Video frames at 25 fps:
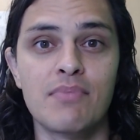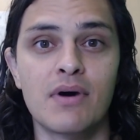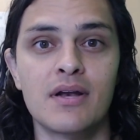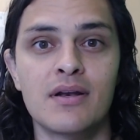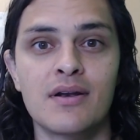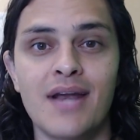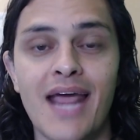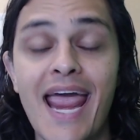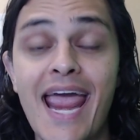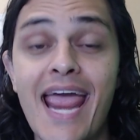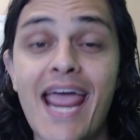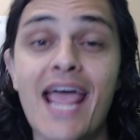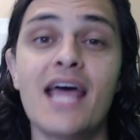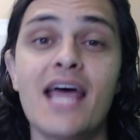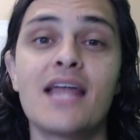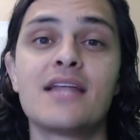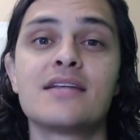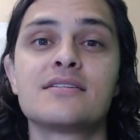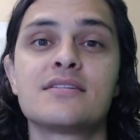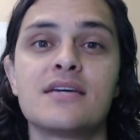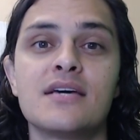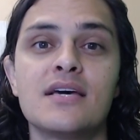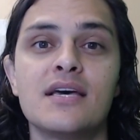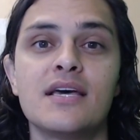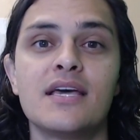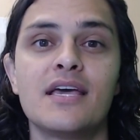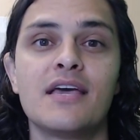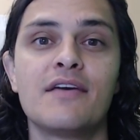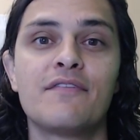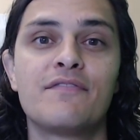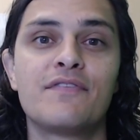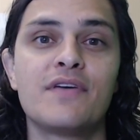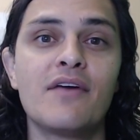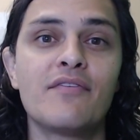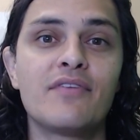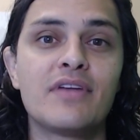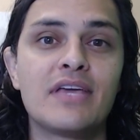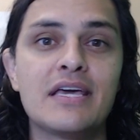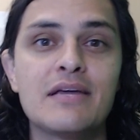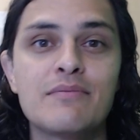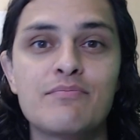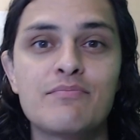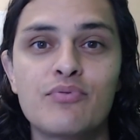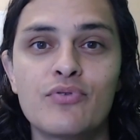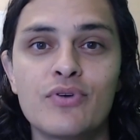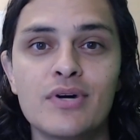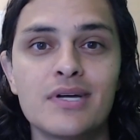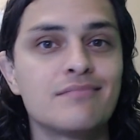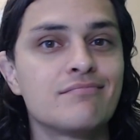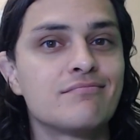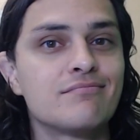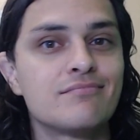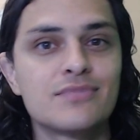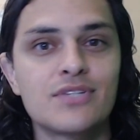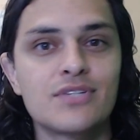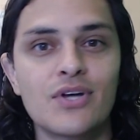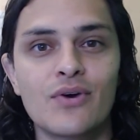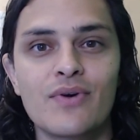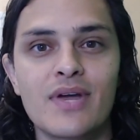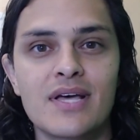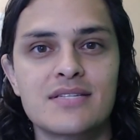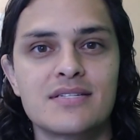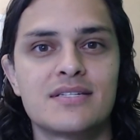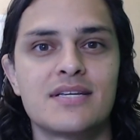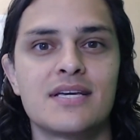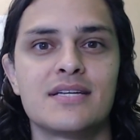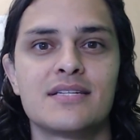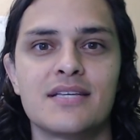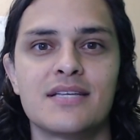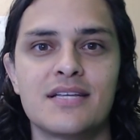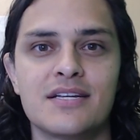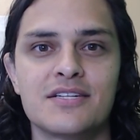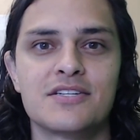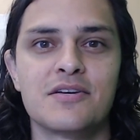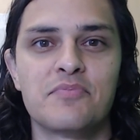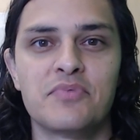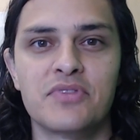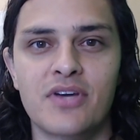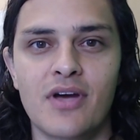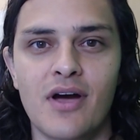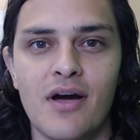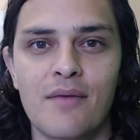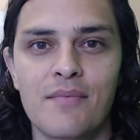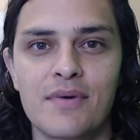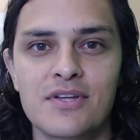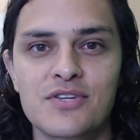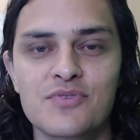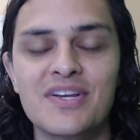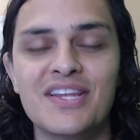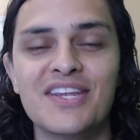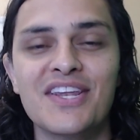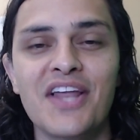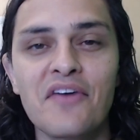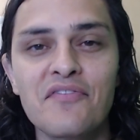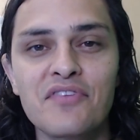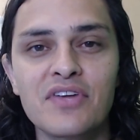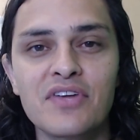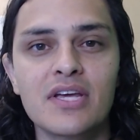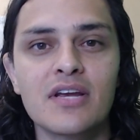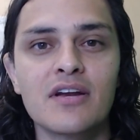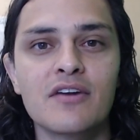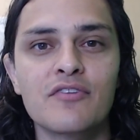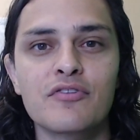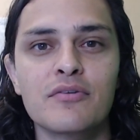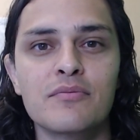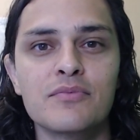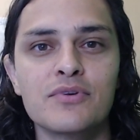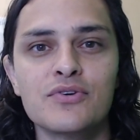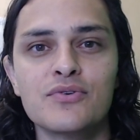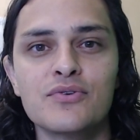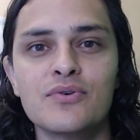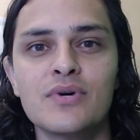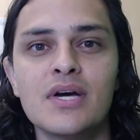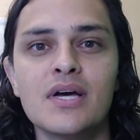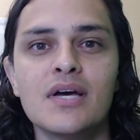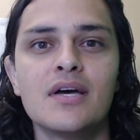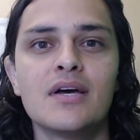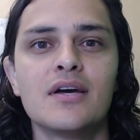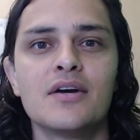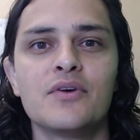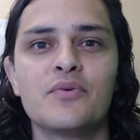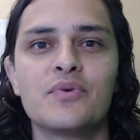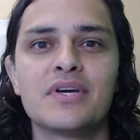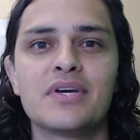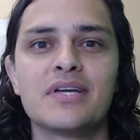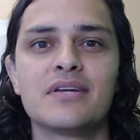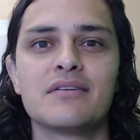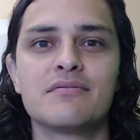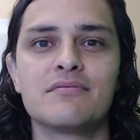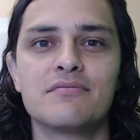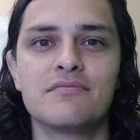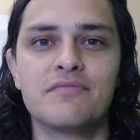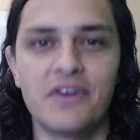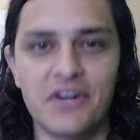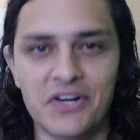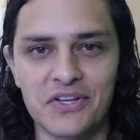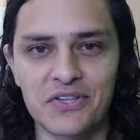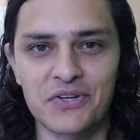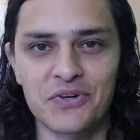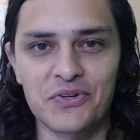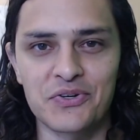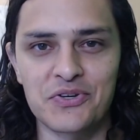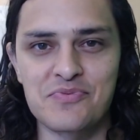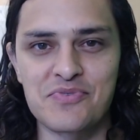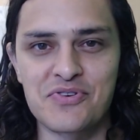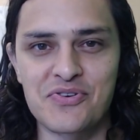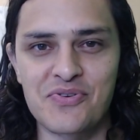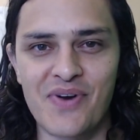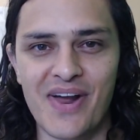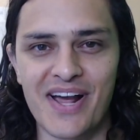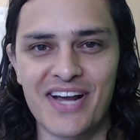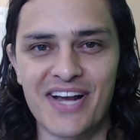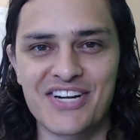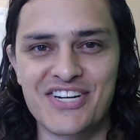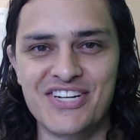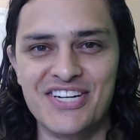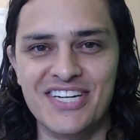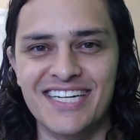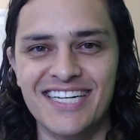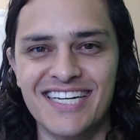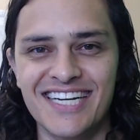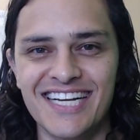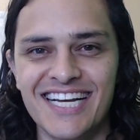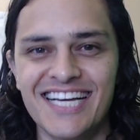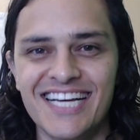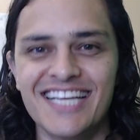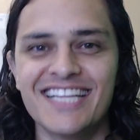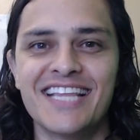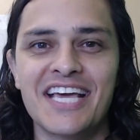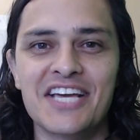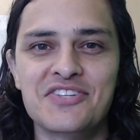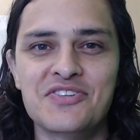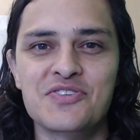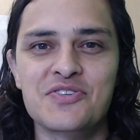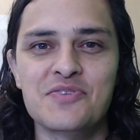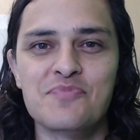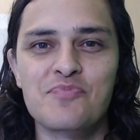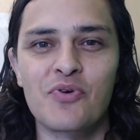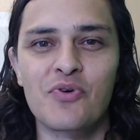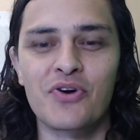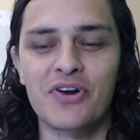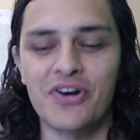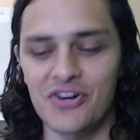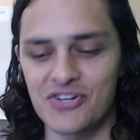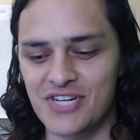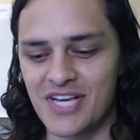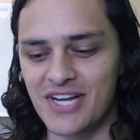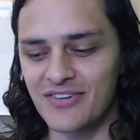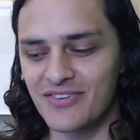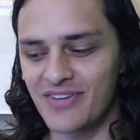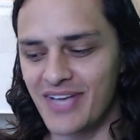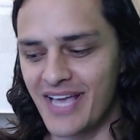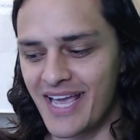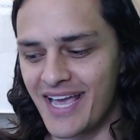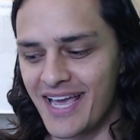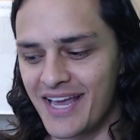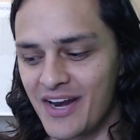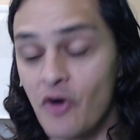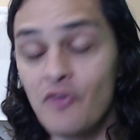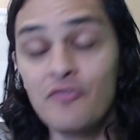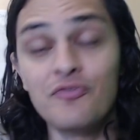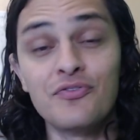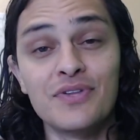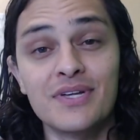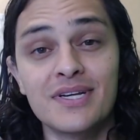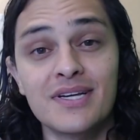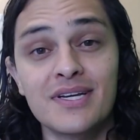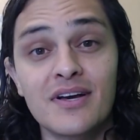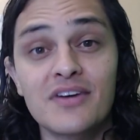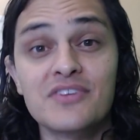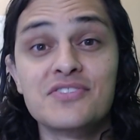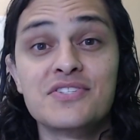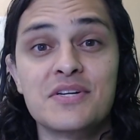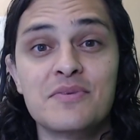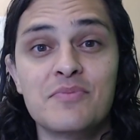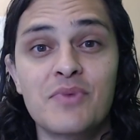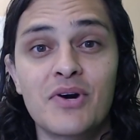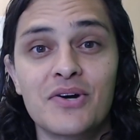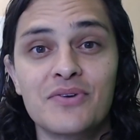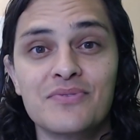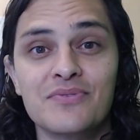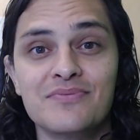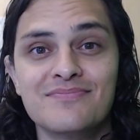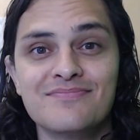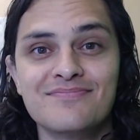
button. And if you have any input, don't hesitate to hit us up in the comments. We'd love to hear from you. We get very little human interaction. Thanks for supporting our channel, and hopefully I'll see you tomorrow.